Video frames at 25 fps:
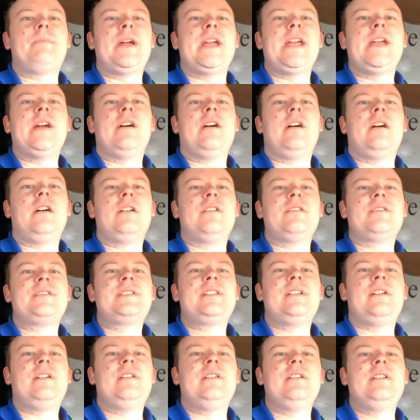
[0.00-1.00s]
PR
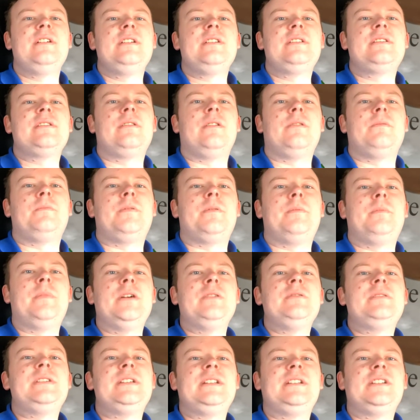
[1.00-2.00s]
side or
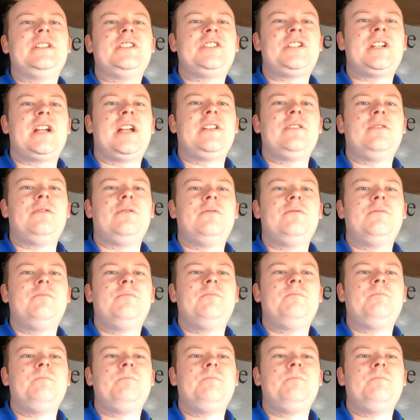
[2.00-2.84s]
promoting the channel,